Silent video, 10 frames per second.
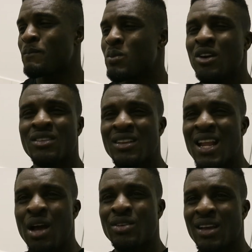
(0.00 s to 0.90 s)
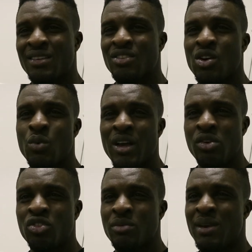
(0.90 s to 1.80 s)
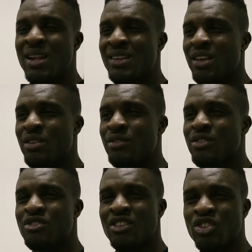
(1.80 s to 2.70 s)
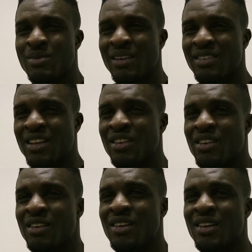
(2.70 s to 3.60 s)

Boxing nowadays is not what it used to be in the days of Chris Eubank Sr.,